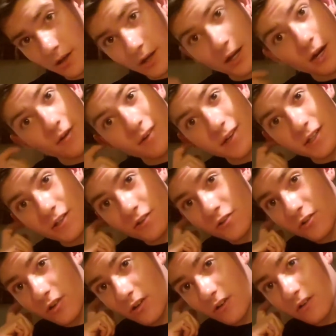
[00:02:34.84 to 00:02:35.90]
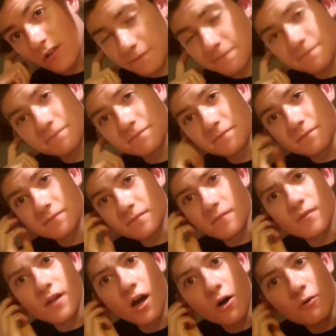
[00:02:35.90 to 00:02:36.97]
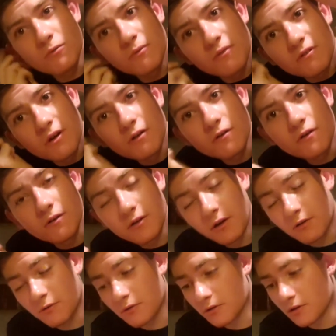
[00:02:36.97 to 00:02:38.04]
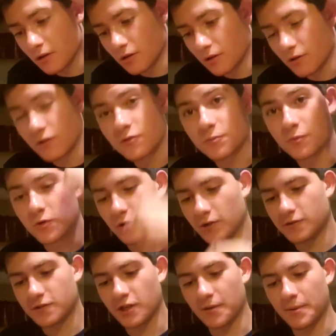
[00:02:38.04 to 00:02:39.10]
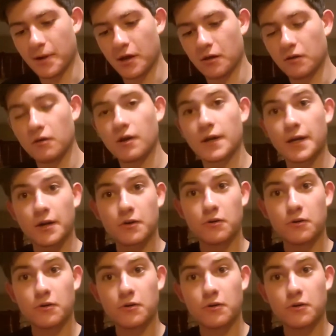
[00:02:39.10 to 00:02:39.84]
And if I just... Oh, some coins came out. I got a